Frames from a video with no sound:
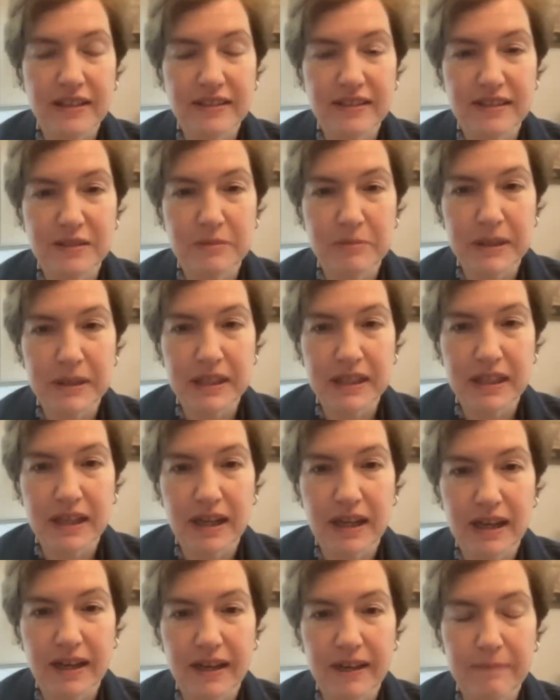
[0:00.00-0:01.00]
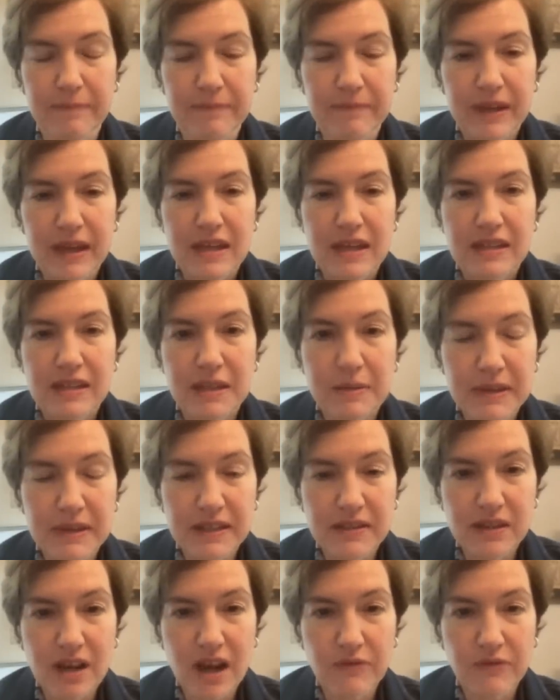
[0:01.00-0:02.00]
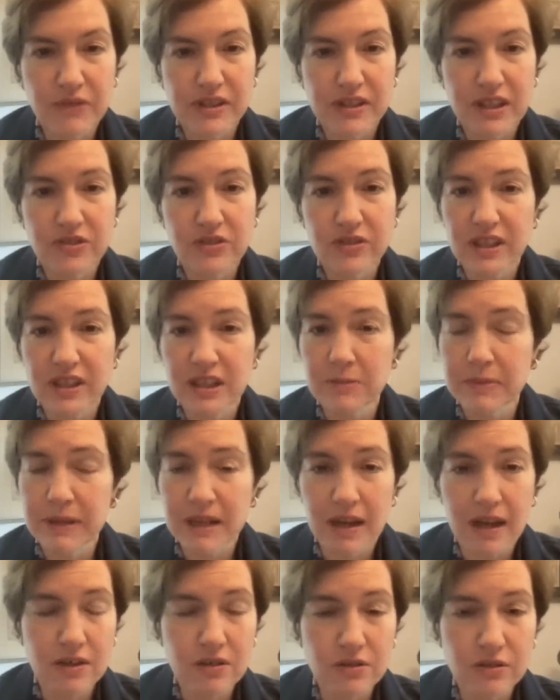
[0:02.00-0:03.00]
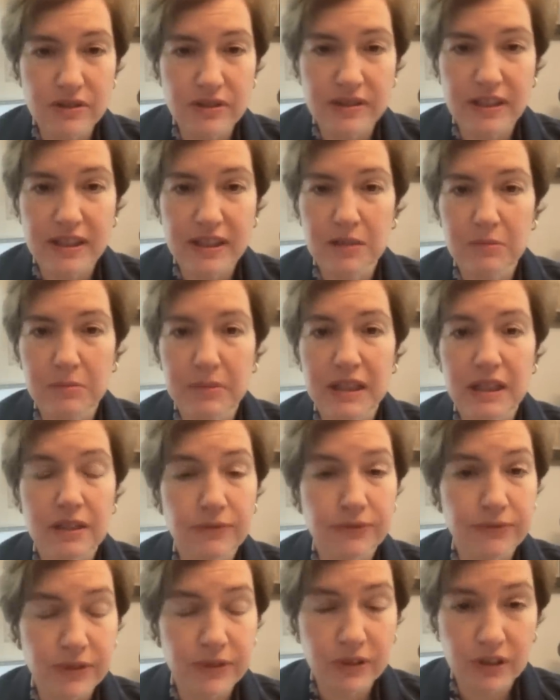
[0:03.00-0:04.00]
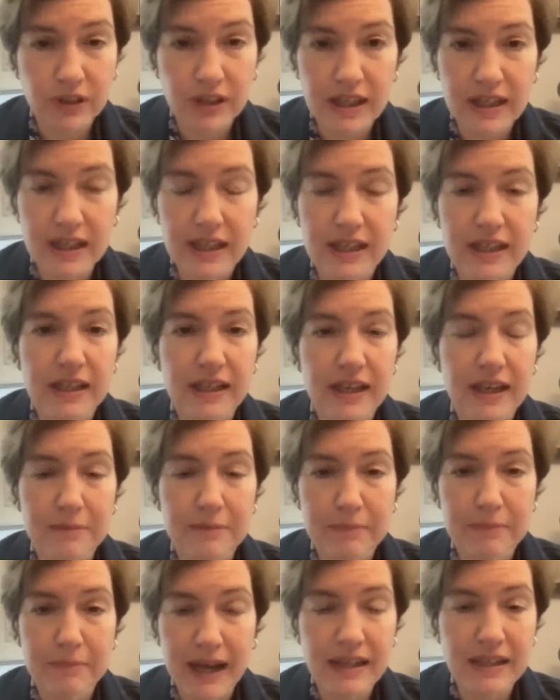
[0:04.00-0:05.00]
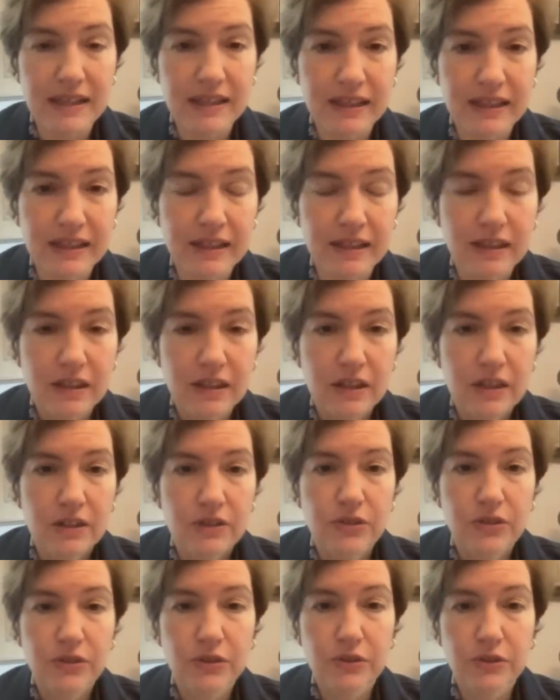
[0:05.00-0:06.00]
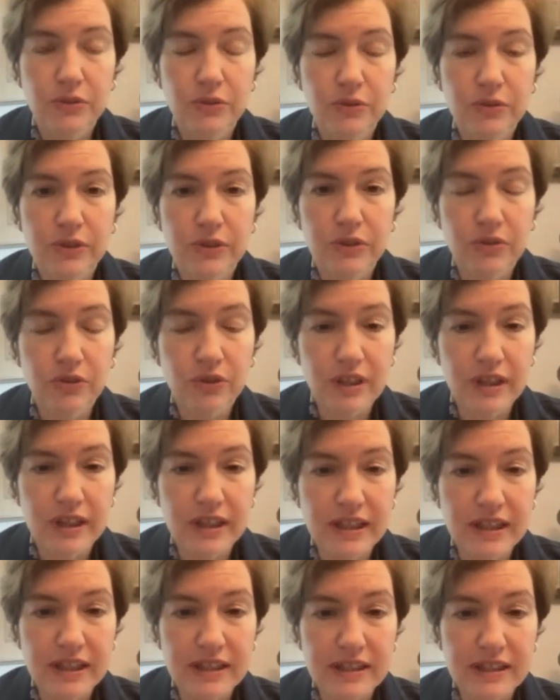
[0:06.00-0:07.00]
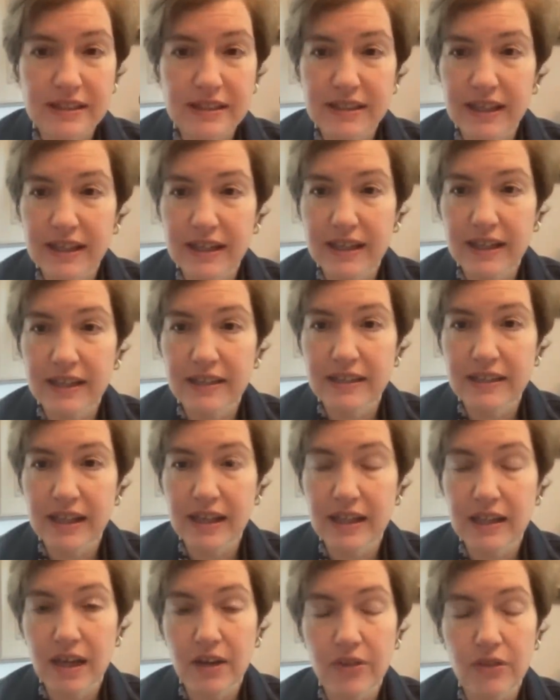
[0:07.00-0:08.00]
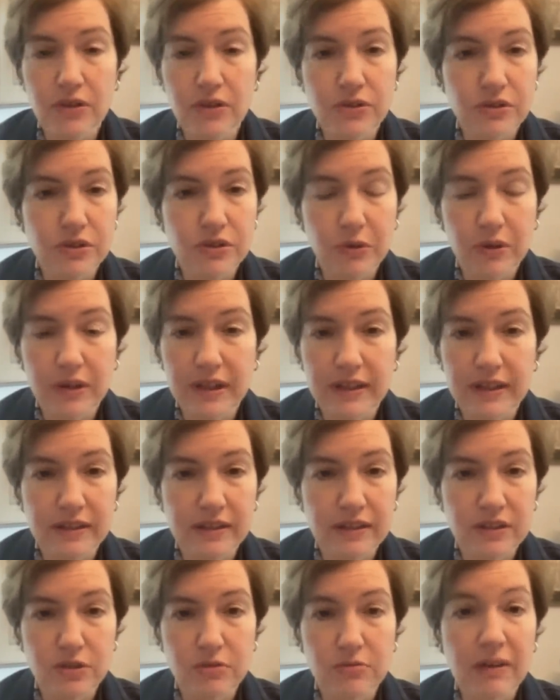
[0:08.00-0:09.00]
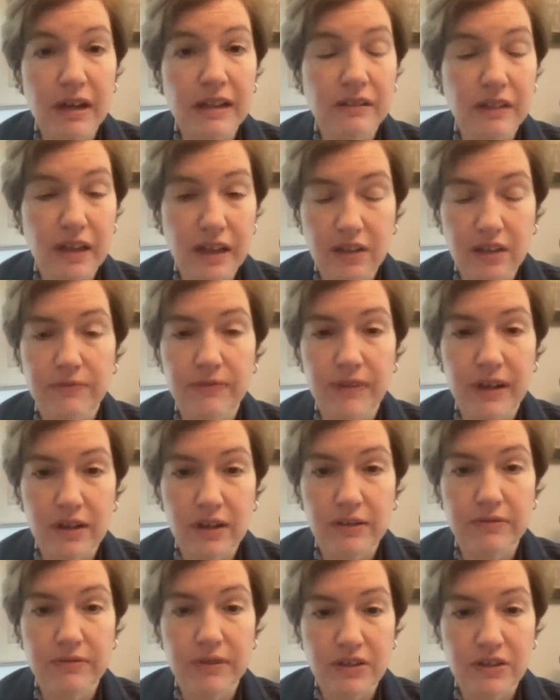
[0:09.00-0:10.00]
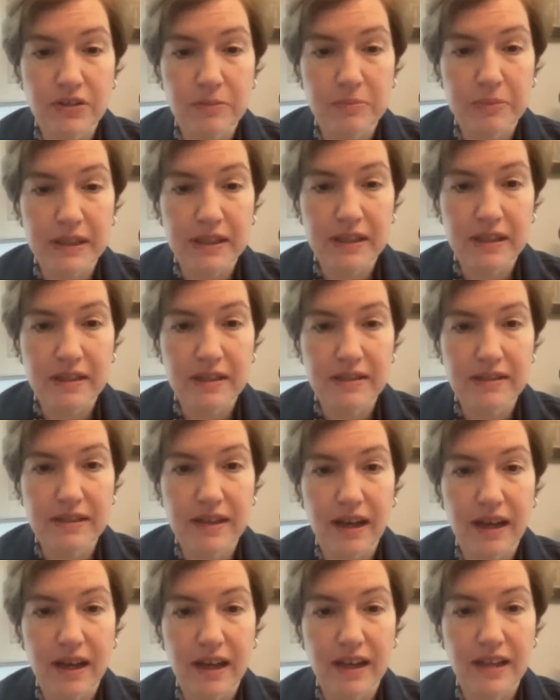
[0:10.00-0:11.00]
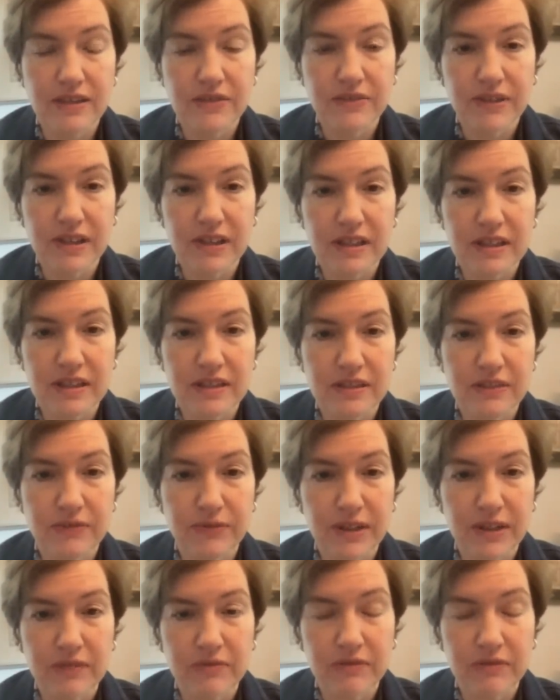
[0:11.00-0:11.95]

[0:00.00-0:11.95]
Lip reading: to be some of these conversations can be understandably infuriating and maddening to Ukrainians and others who are in the direct line of fire of Russia, because it's very easy for Henry